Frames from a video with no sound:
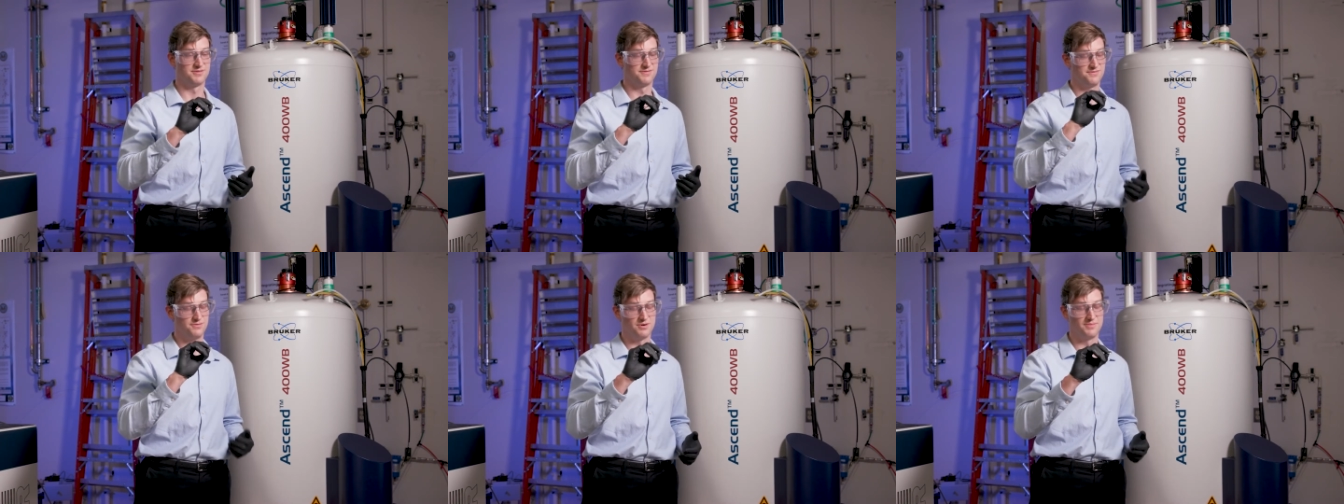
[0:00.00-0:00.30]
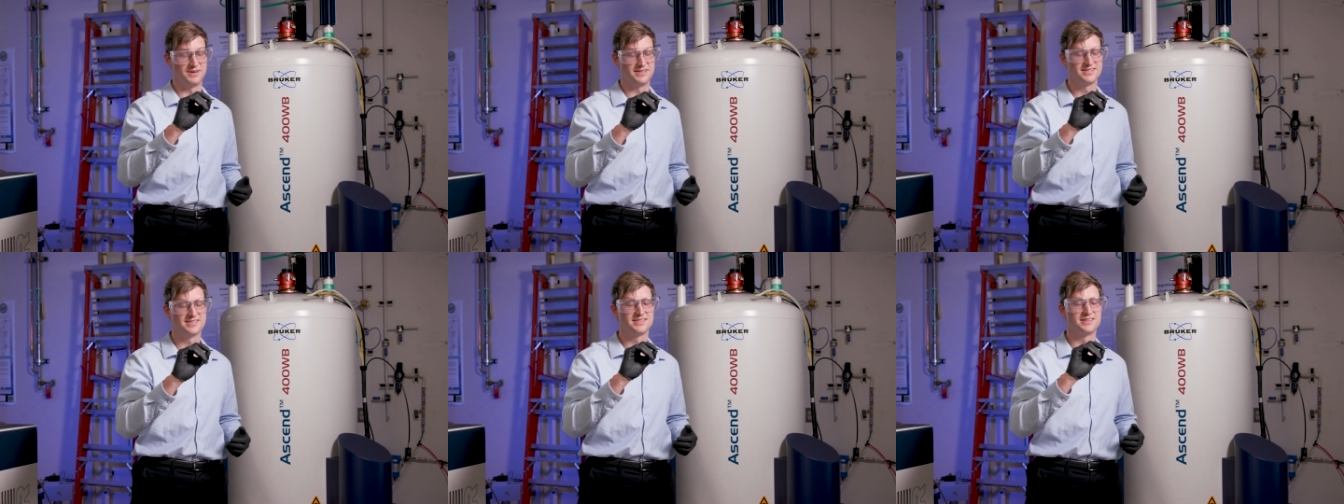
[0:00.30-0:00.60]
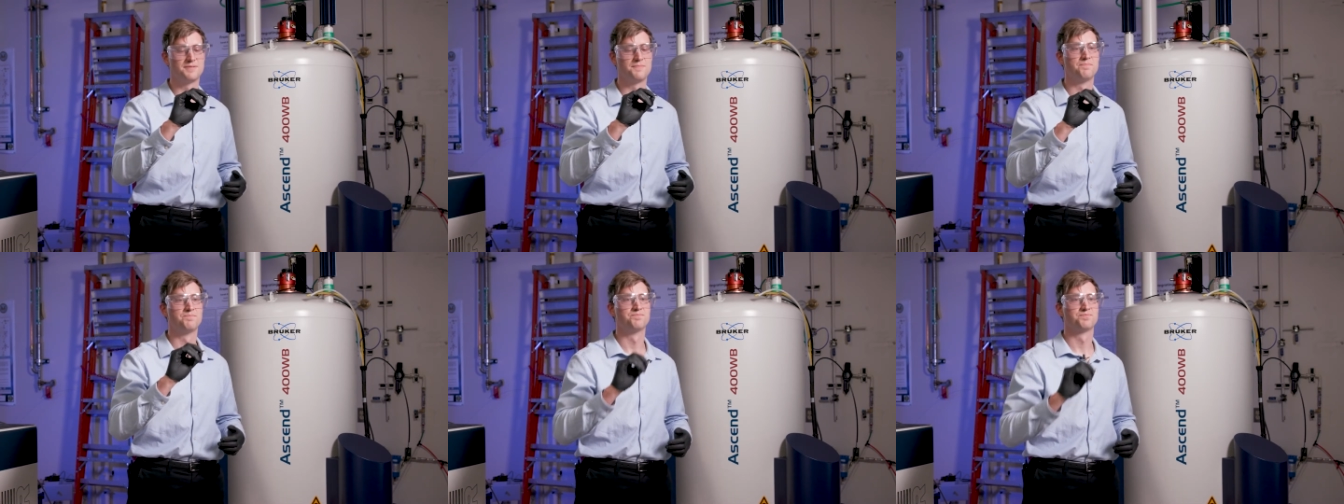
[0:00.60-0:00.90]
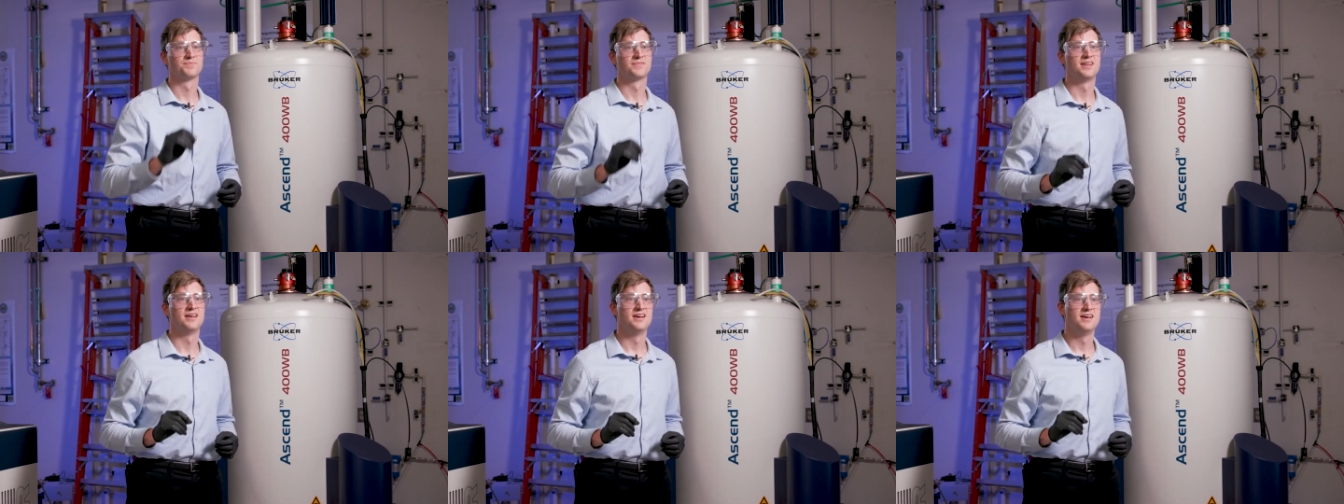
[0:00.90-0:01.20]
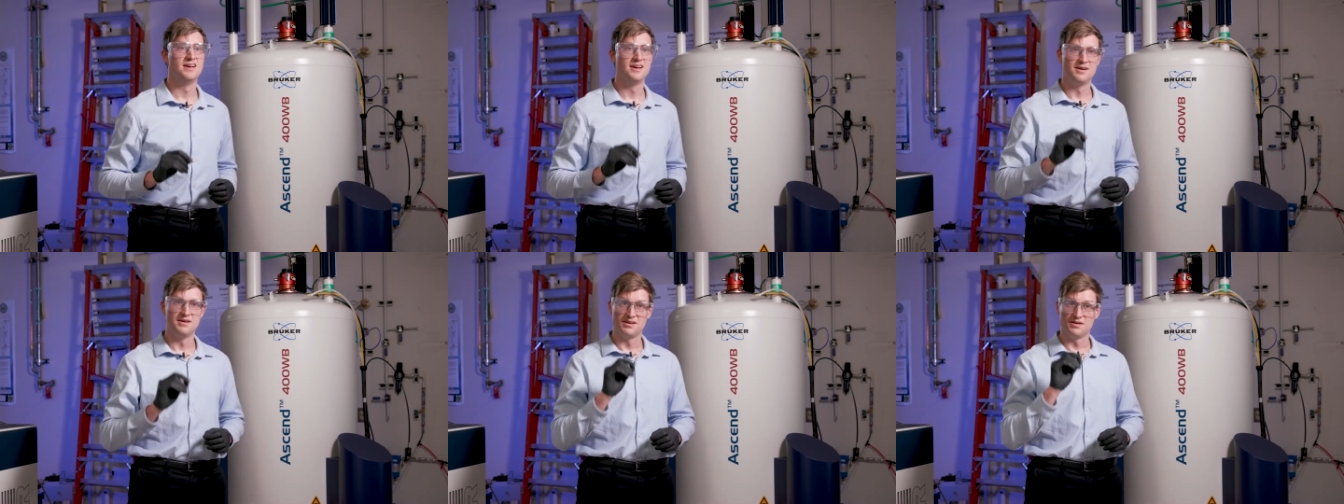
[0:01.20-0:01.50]
performance.
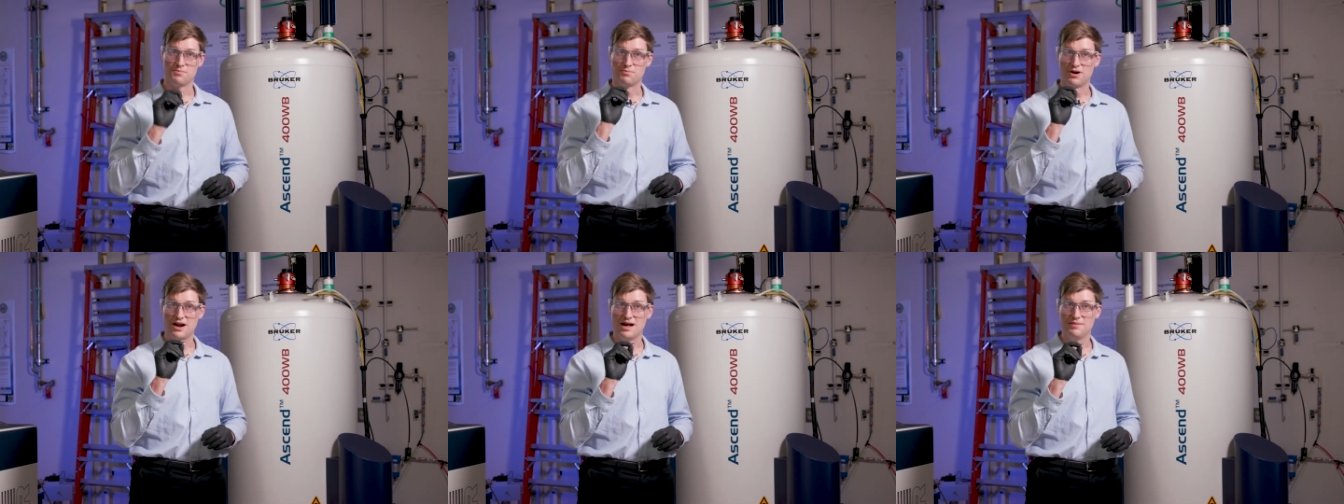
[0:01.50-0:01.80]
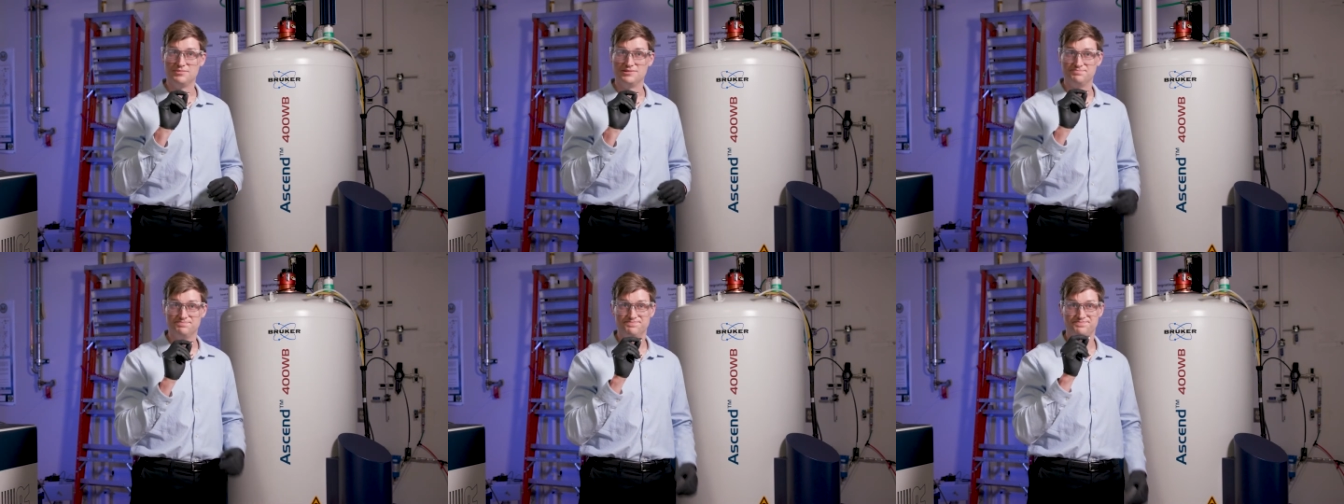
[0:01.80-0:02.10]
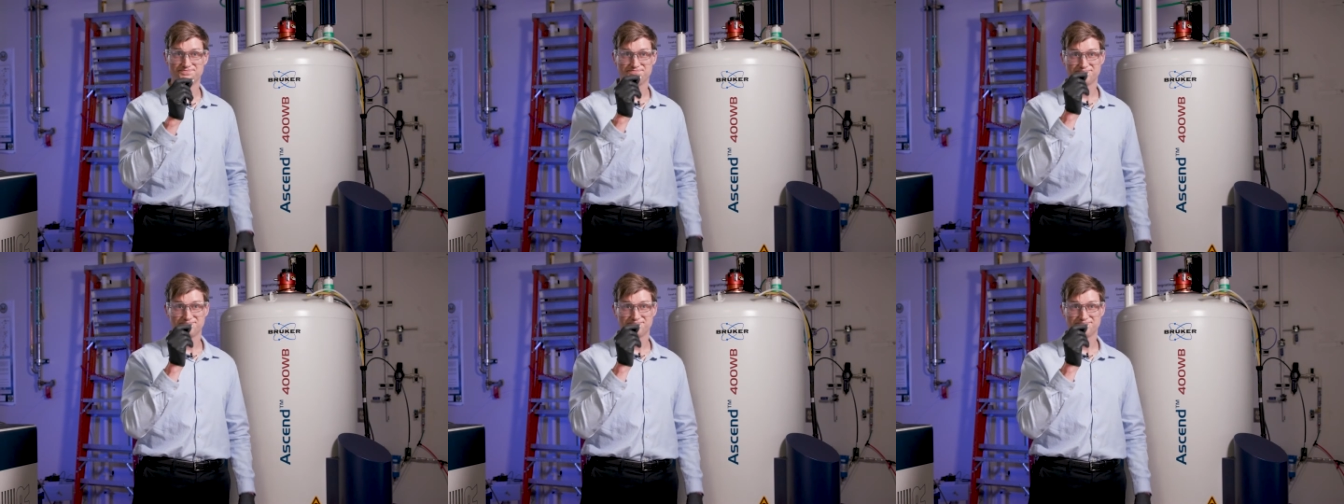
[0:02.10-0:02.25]
Problem.